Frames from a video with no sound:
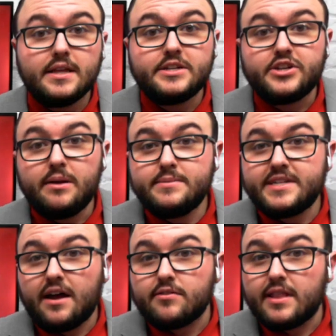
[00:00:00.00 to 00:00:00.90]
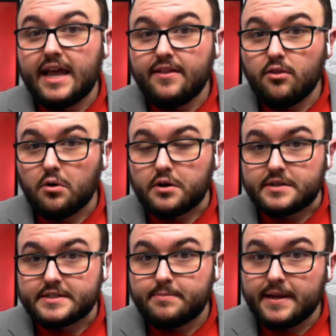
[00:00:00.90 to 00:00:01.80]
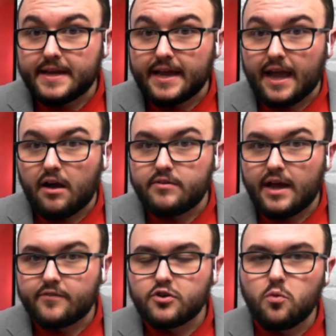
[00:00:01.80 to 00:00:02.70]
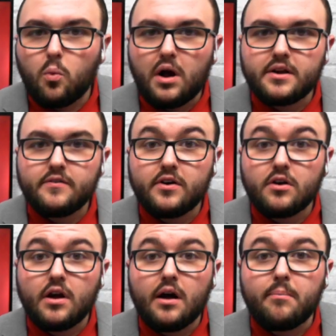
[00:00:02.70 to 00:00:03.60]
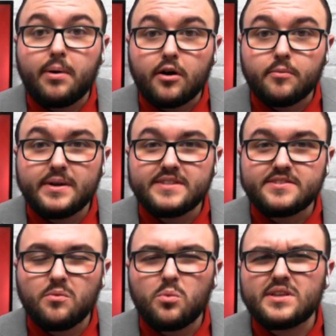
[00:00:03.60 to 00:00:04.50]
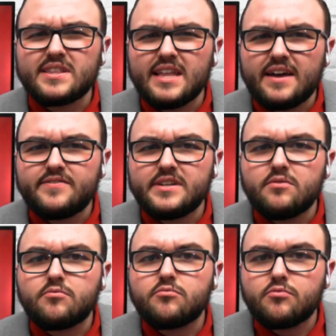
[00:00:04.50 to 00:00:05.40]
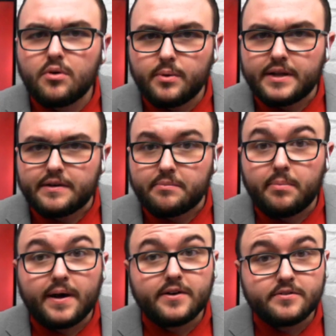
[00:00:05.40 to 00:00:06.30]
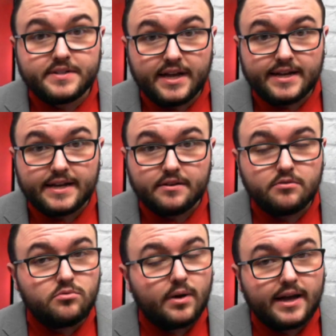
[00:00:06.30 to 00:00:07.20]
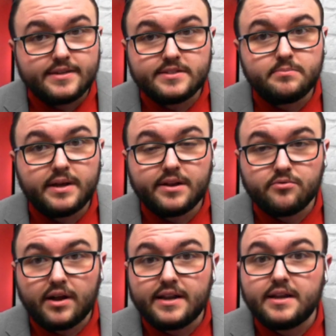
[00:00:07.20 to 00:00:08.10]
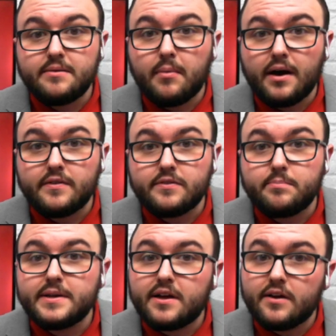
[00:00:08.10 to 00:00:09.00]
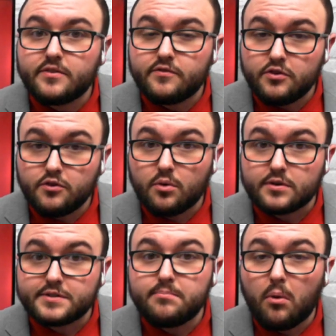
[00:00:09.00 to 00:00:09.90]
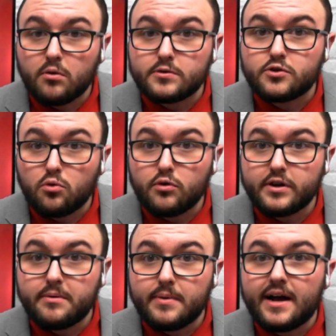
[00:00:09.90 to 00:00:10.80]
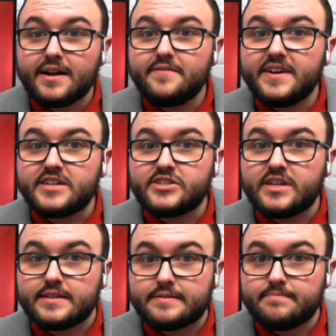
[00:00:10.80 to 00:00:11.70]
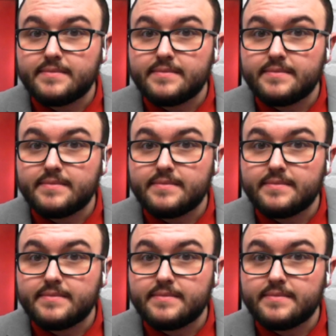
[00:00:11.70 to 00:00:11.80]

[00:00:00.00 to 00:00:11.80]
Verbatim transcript: A Jamestown landlord is speaking out after one of her apartments was left ruined by her tenant who hasn't paid rent in months because of New York's moratorium on evictions.